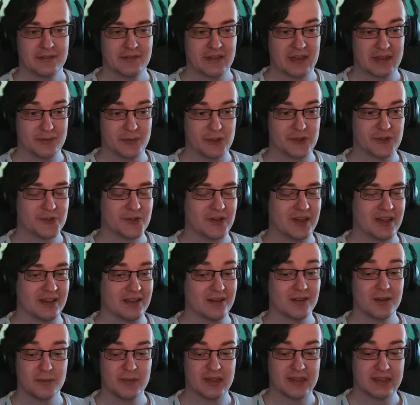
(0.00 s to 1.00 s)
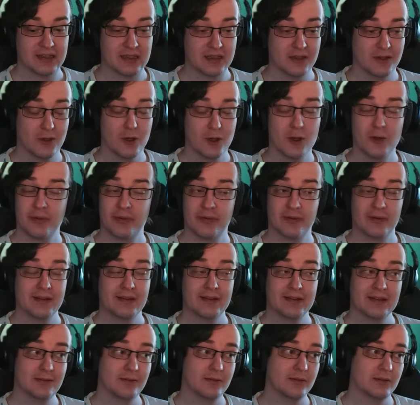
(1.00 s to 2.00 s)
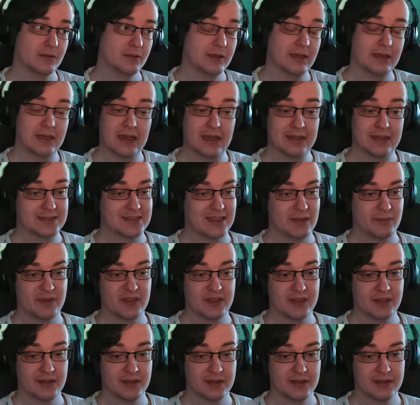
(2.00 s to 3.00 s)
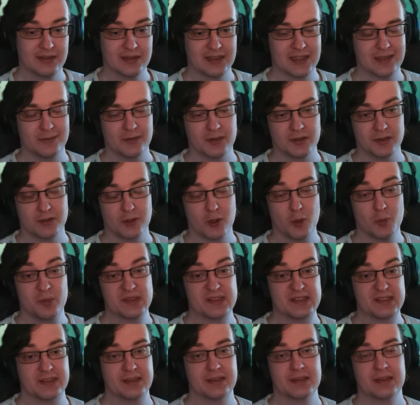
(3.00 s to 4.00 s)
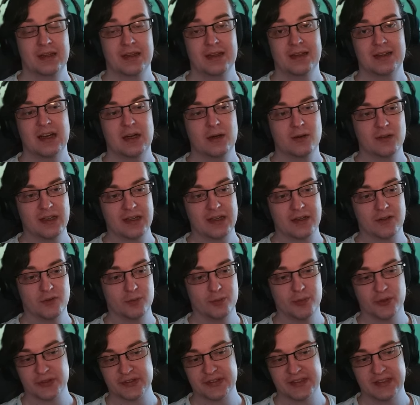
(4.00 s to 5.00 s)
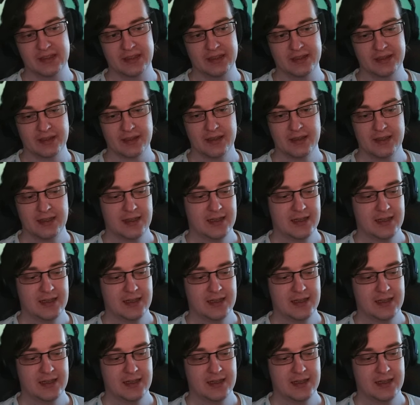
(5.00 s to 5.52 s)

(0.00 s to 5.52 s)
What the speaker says: And I was trying beta, hopefully they will add something that will compensate our lack of burst healing.